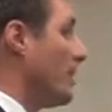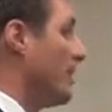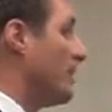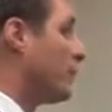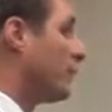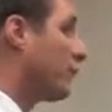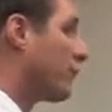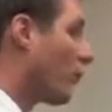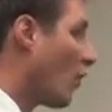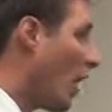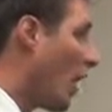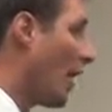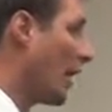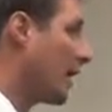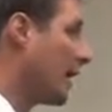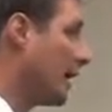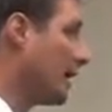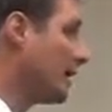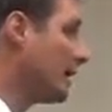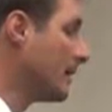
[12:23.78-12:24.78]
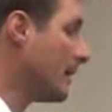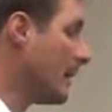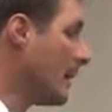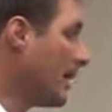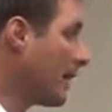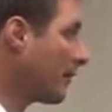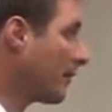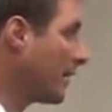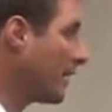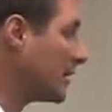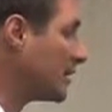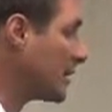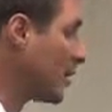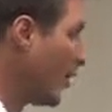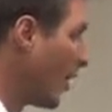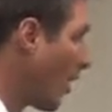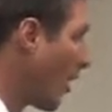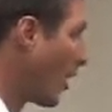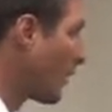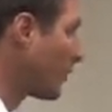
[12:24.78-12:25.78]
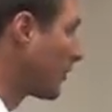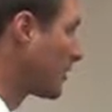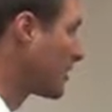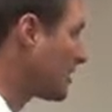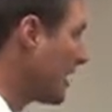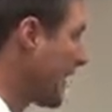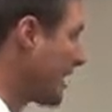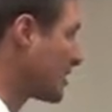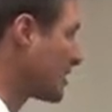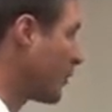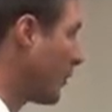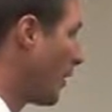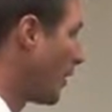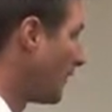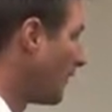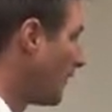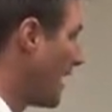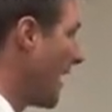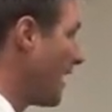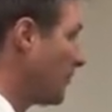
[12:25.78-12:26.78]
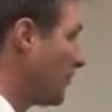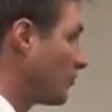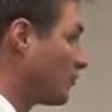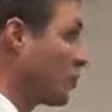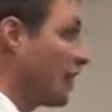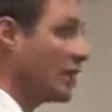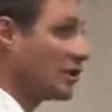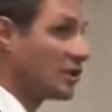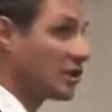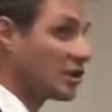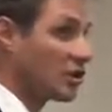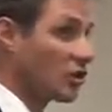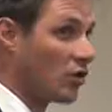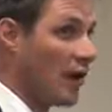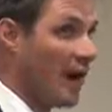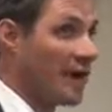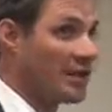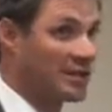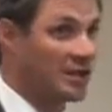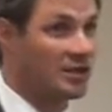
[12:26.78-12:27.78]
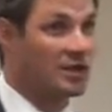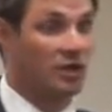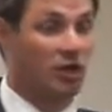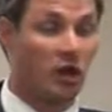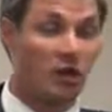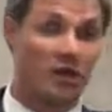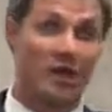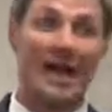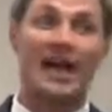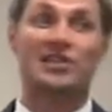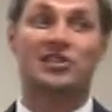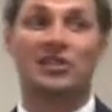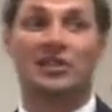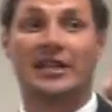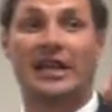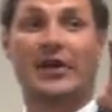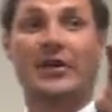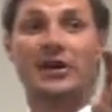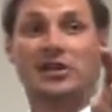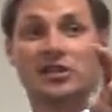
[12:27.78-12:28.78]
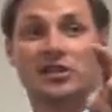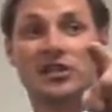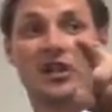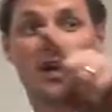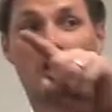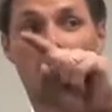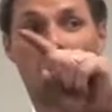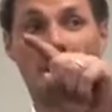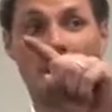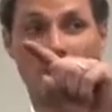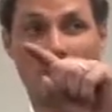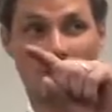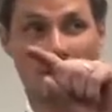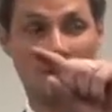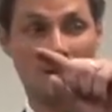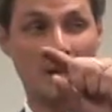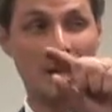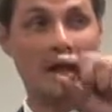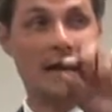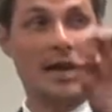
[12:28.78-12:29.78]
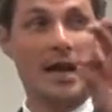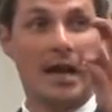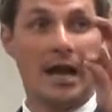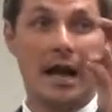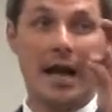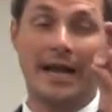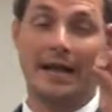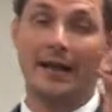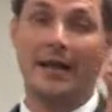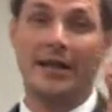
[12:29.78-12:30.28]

to be defrauded than to hurt the testimony in the name of Jesus Christ. There's a good lesson there, isn't there, Christian? Hey,